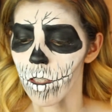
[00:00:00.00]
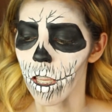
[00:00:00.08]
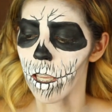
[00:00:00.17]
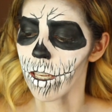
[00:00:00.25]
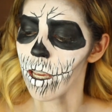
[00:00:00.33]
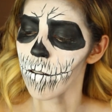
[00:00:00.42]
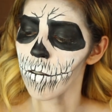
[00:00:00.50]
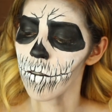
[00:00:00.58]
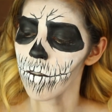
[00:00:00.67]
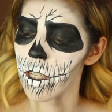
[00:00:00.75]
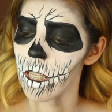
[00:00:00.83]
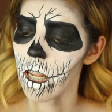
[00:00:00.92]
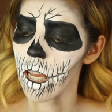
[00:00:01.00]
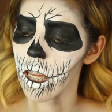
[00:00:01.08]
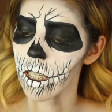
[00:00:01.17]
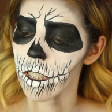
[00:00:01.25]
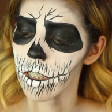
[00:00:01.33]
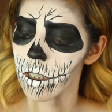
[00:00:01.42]
Okay, now for fun
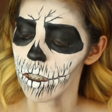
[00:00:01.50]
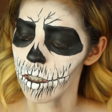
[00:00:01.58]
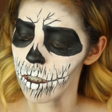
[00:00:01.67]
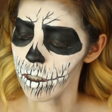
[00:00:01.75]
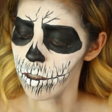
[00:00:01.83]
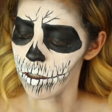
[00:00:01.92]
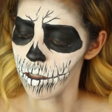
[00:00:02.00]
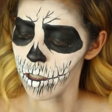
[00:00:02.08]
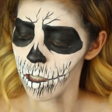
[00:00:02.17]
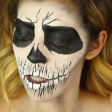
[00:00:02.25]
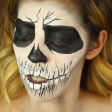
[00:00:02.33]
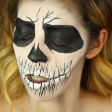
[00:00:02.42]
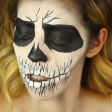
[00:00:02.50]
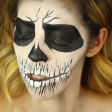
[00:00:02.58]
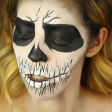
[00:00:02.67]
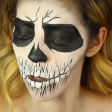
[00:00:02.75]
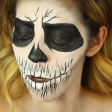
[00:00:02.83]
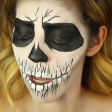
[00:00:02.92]
lines.
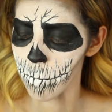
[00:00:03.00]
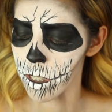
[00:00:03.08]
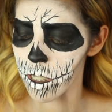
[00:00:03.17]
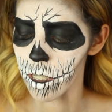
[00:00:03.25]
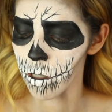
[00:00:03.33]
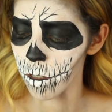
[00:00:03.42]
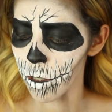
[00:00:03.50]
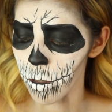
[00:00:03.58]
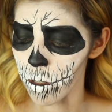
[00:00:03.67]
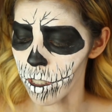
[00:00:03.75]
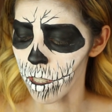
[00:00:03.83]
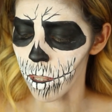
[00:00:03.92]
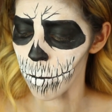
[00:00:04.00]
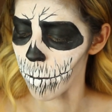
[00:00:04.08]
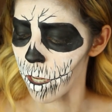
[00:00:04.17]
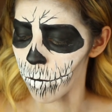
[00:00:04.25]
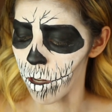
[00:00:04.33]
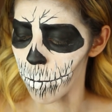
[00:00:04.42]
So I'm still using the
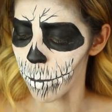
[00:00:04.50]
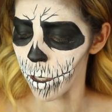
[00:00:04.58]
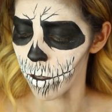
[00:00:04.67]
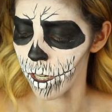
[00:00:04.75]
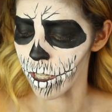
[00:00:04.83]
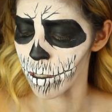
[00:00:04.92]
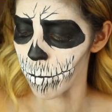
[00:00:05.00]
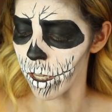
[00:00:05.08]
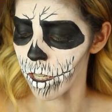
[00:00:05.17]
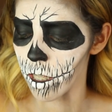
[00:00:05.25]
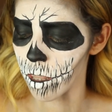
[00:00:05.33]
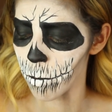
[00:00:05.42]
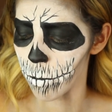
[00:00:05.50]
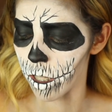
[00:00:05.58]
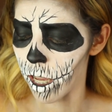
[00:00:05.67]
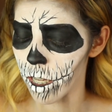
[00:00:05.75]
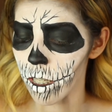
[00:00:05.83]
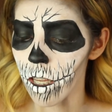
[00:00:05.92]
Mehron Paradise paint in the
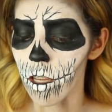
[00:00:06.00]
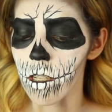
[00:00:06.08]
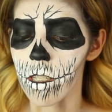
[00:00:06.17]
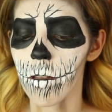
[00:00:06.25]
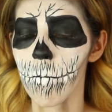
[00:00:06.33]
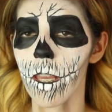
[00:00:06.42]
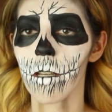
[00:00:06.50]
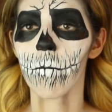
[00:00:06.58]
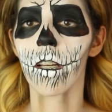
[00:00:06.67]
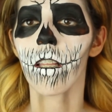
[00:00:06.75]
black to make my